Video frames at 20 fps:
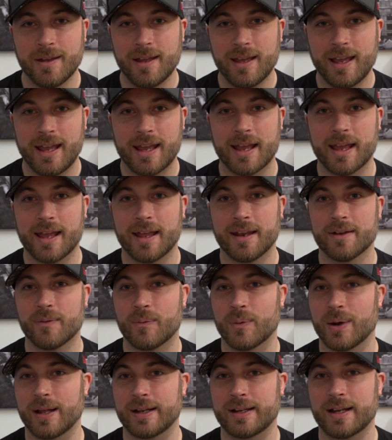and
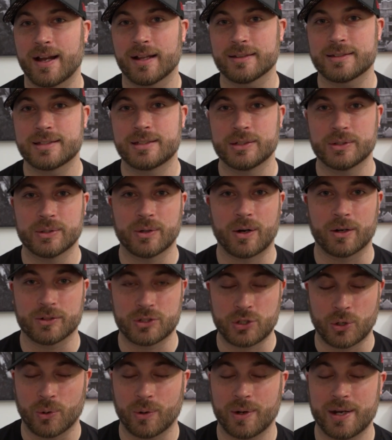when I got to
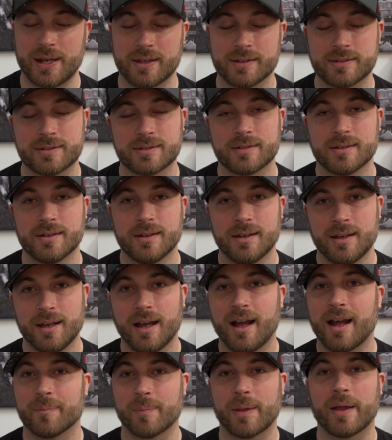Artorias,
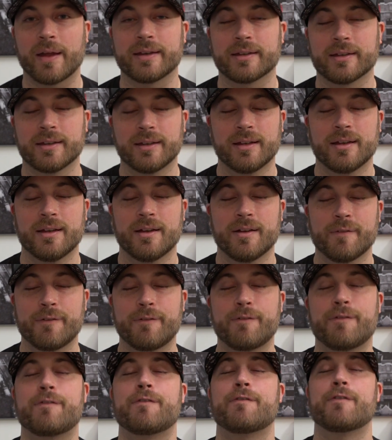I'm like,
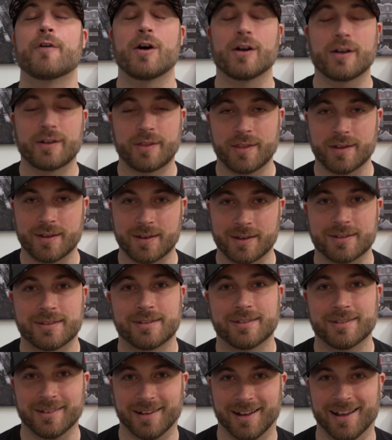fuck
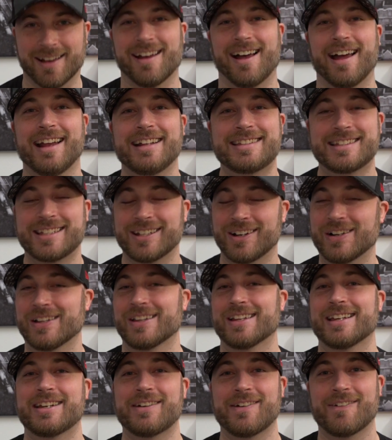this. I
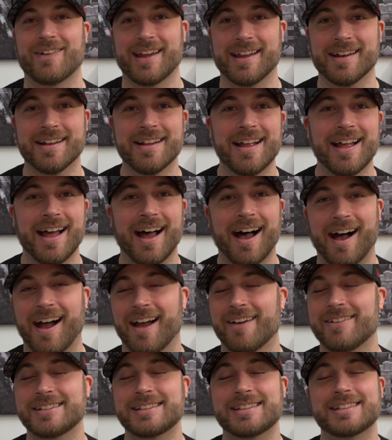totally quit. I
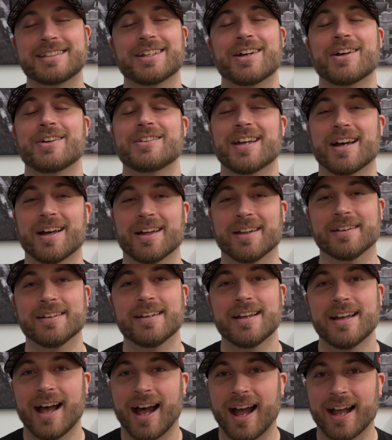was so done.
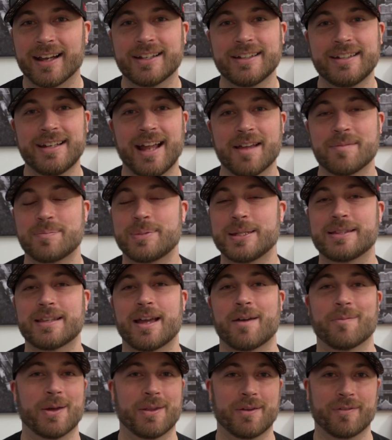I could not beat
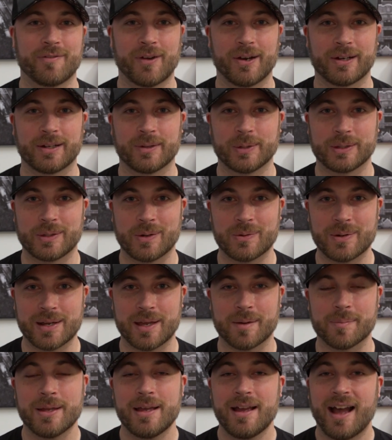that motherfucker with the
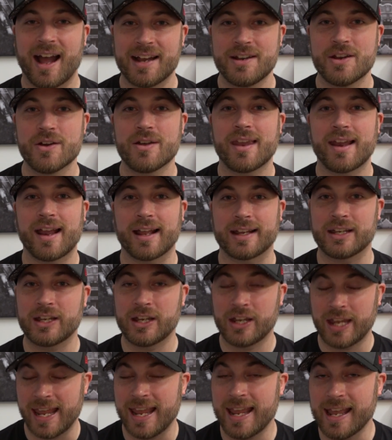whip. I know that I
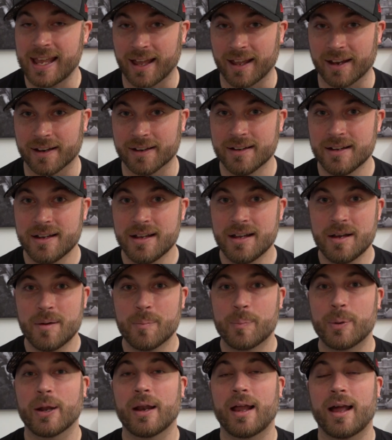can,
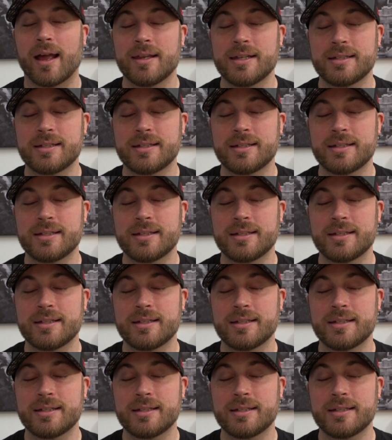but